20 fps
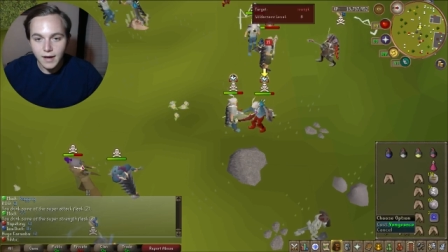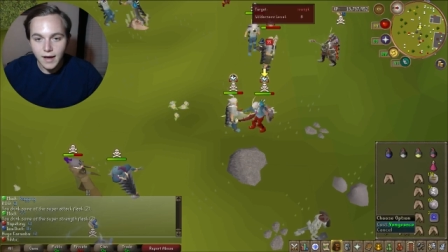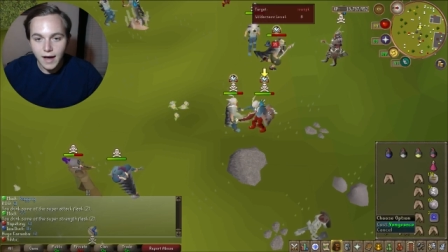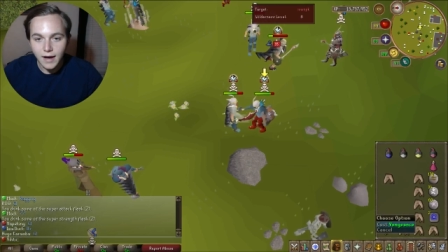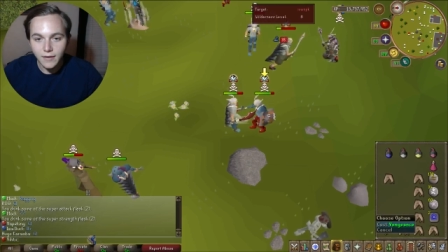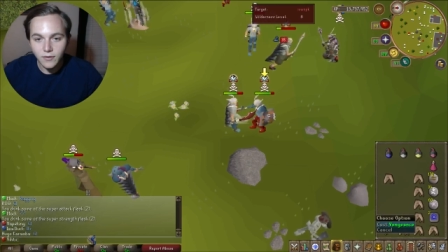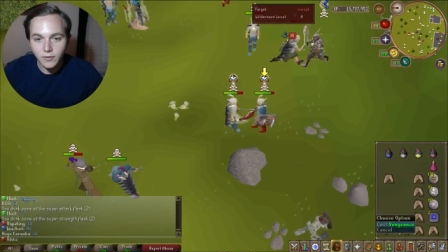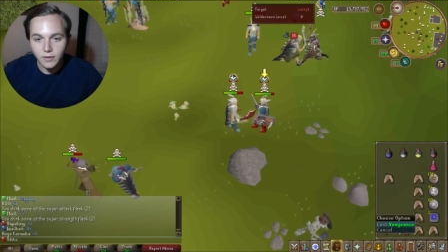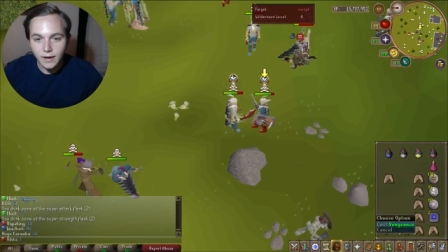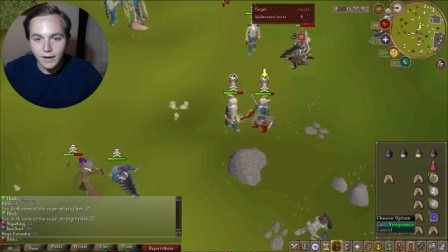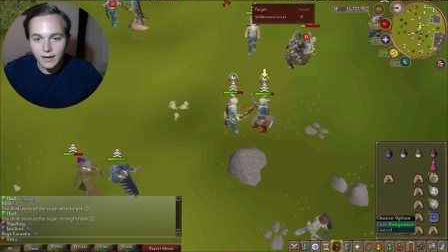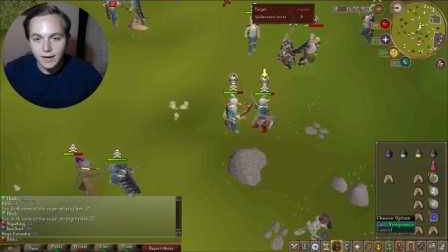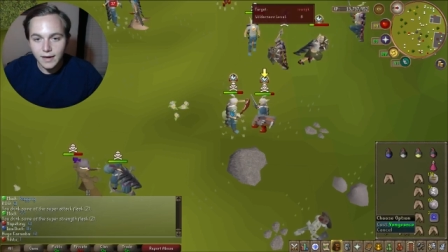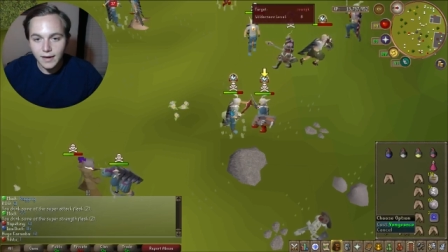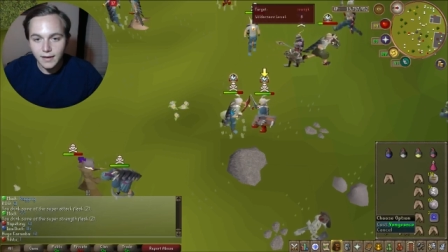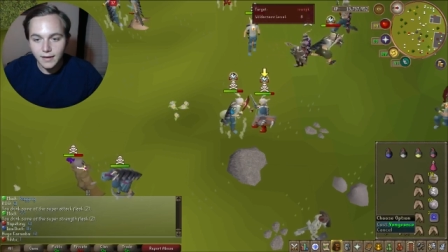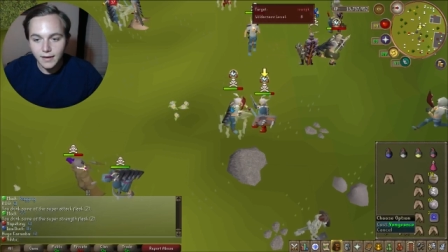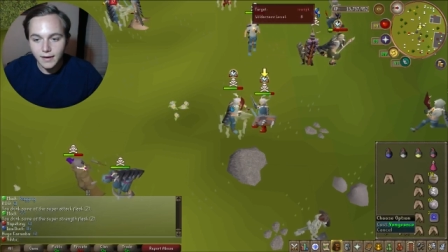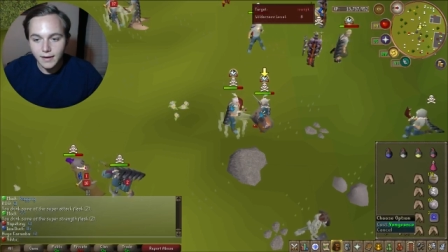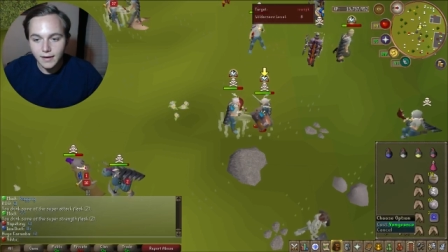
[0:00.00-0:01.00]
How... I
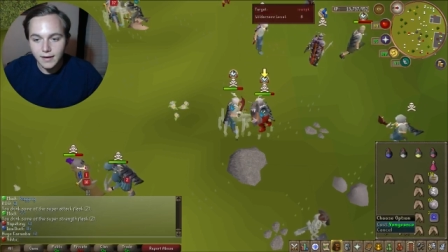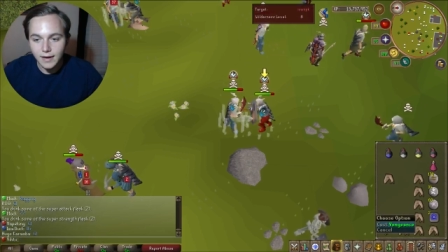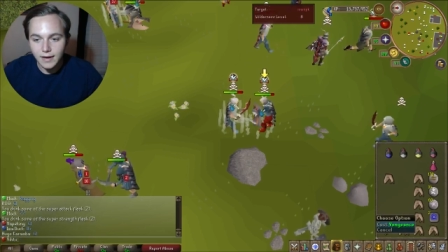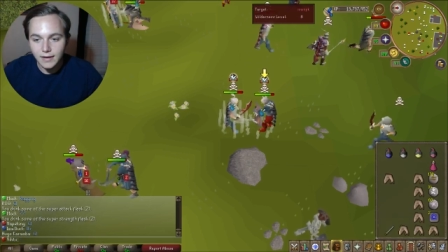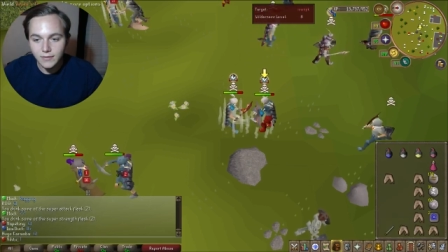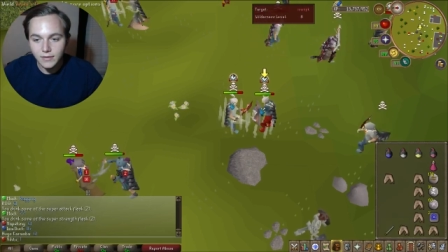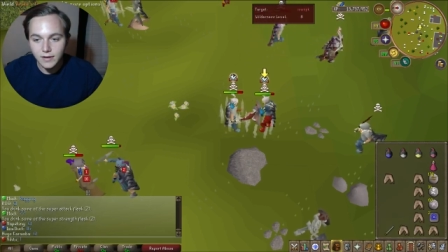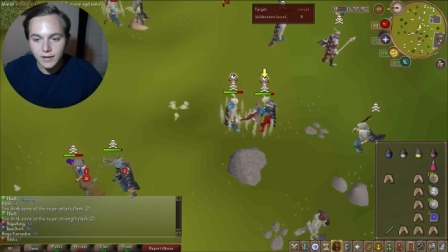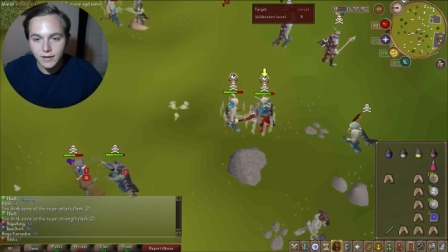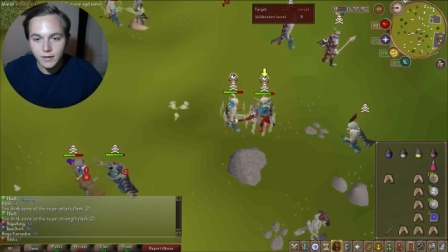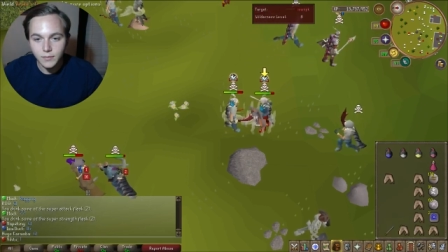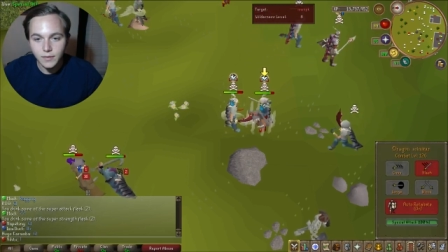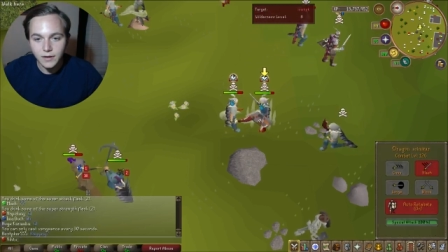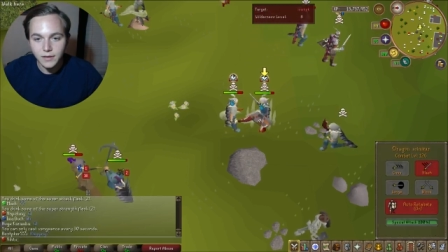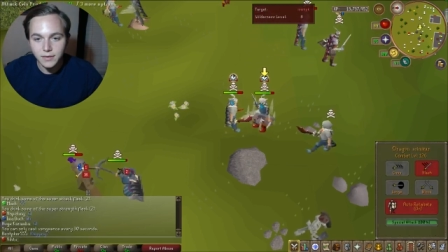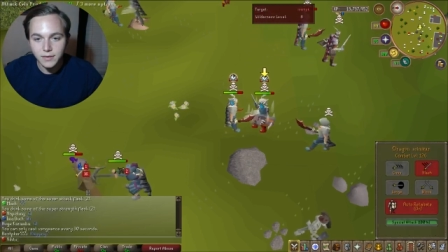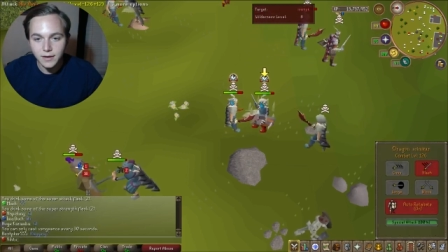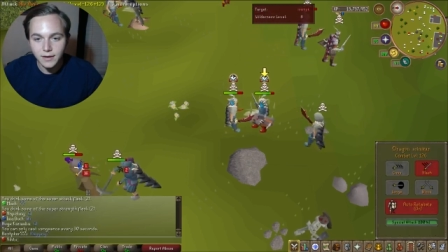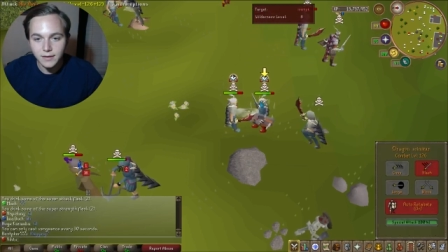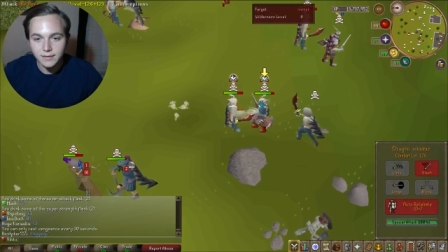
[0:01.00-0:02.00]
can't... I can't even hit him
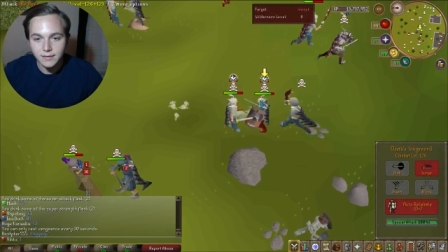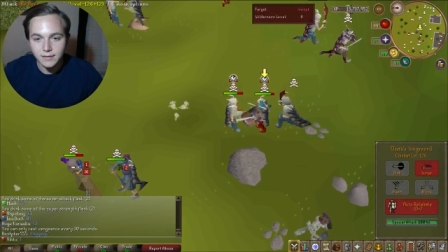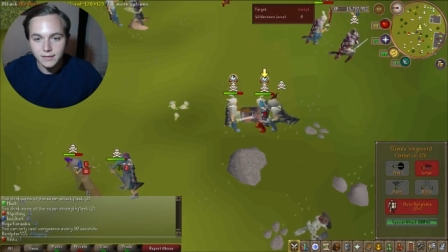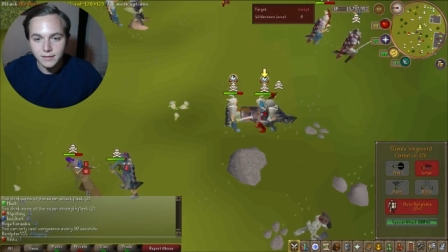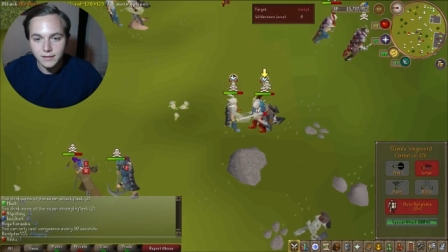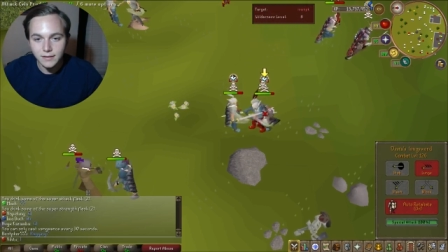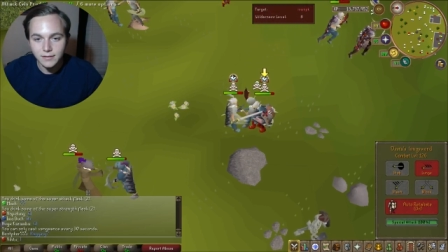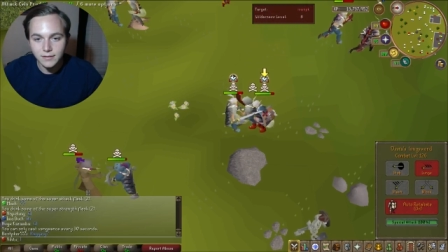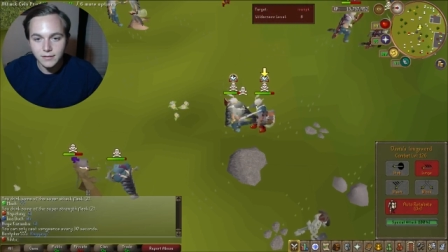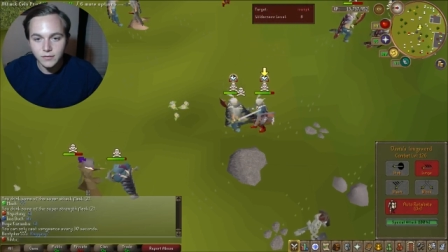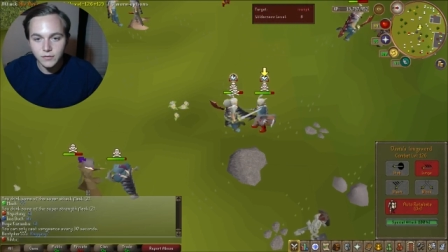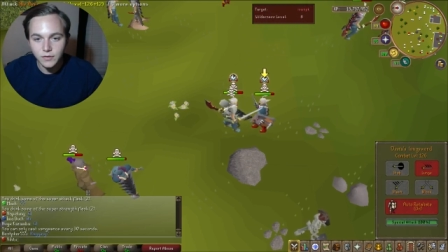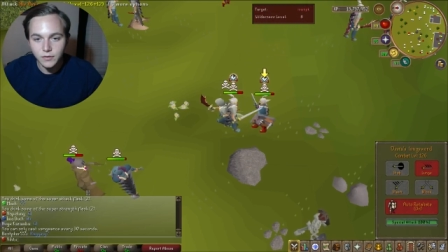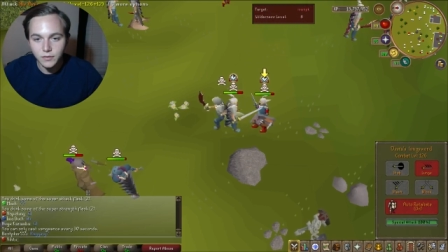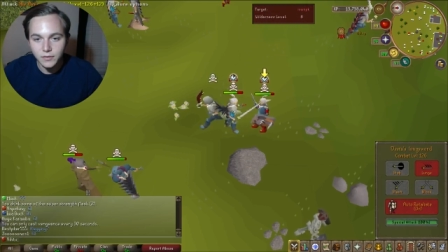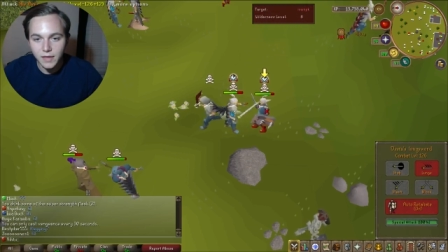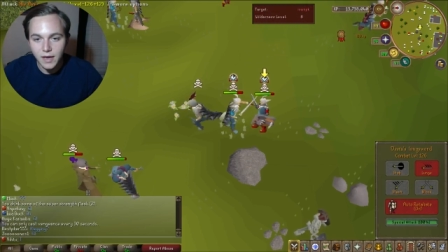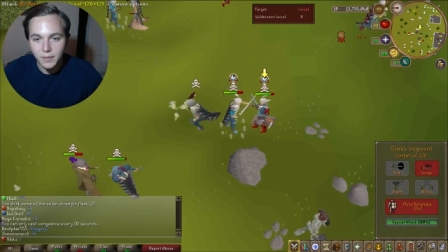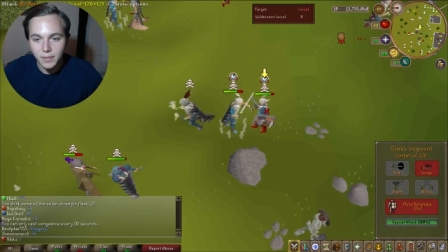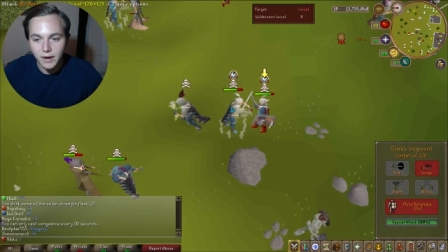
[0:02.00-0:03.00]
anything. Is this, is this
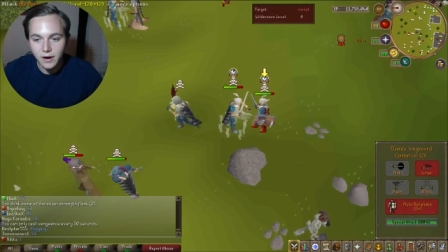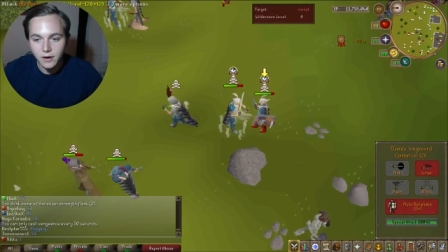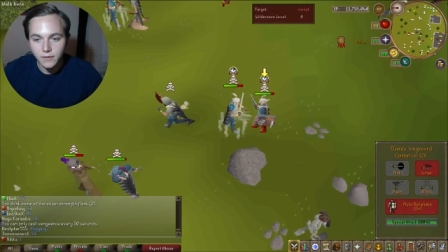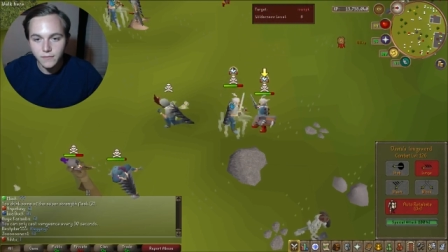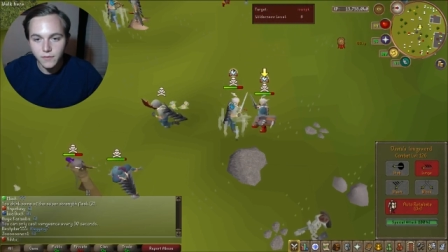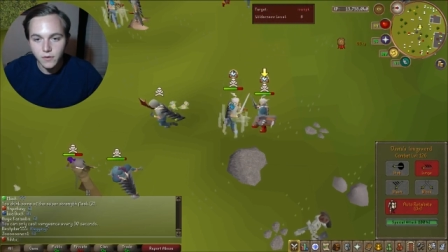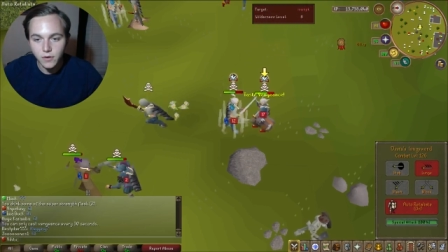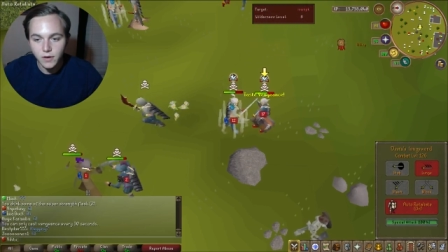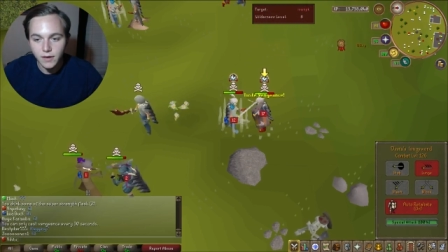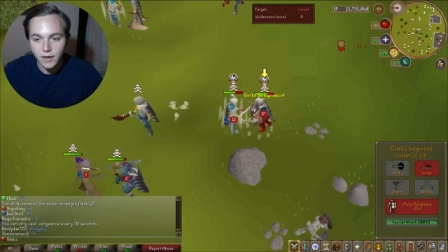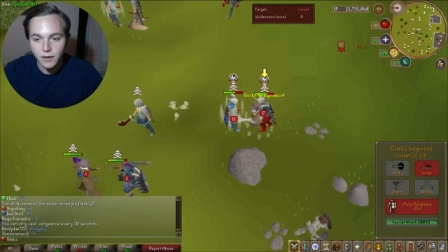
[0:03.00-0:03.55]
shield that powerful?